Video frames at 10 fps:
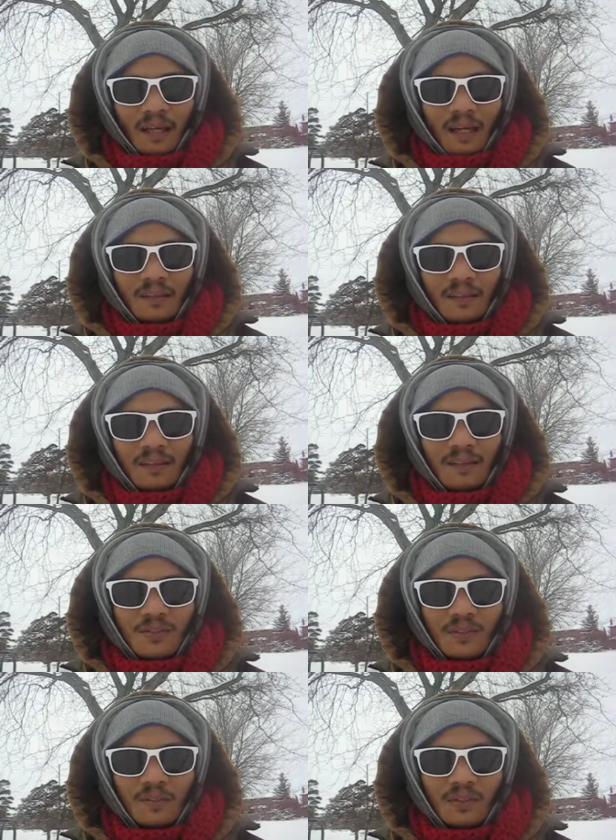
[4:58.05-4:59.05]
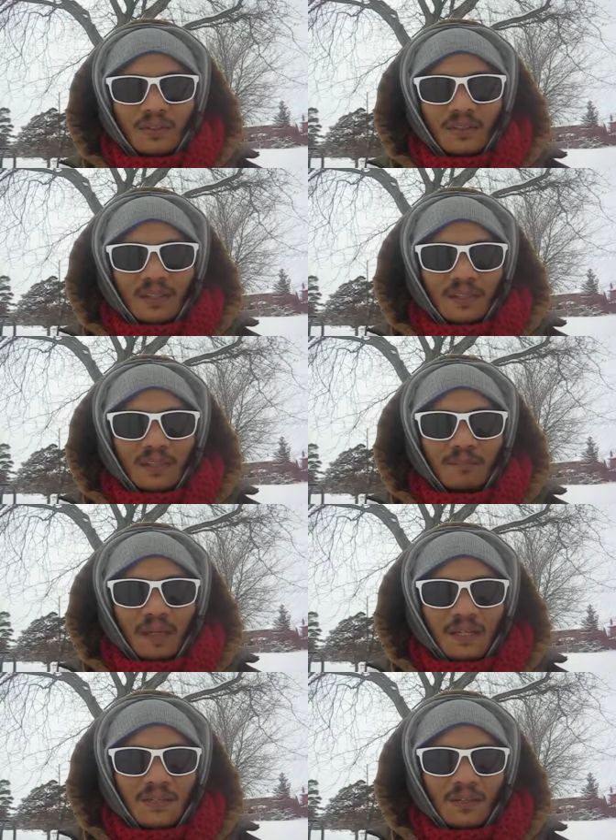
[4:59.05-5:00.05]
and then contribute to the
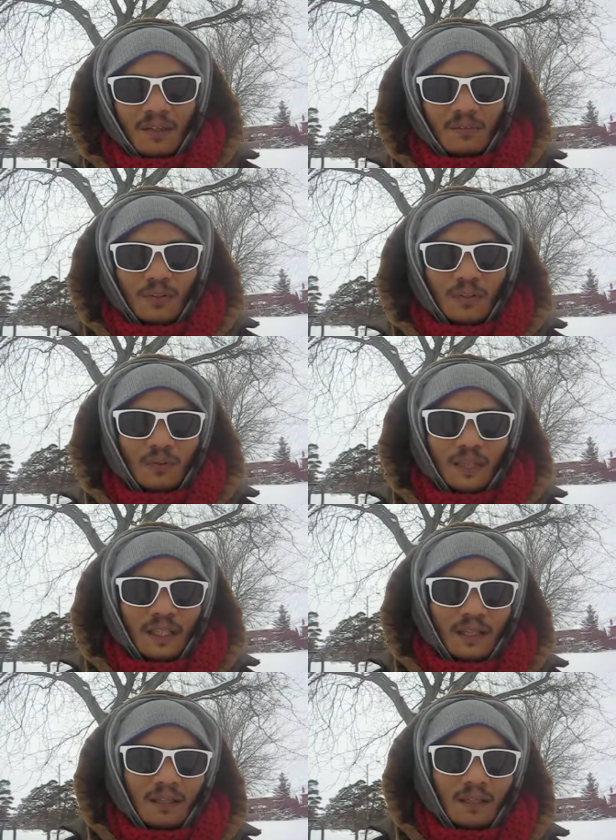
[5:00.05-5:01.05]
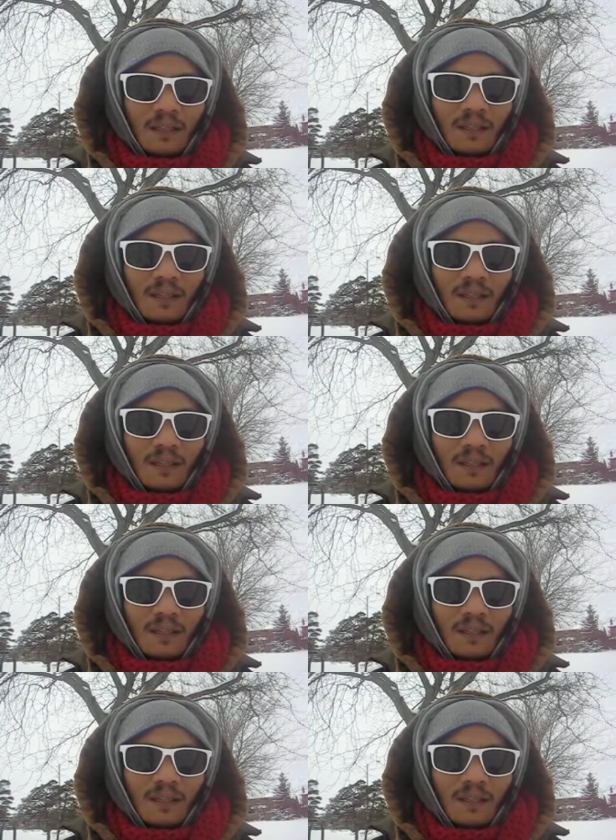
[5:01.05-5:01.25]
expansion of who we are.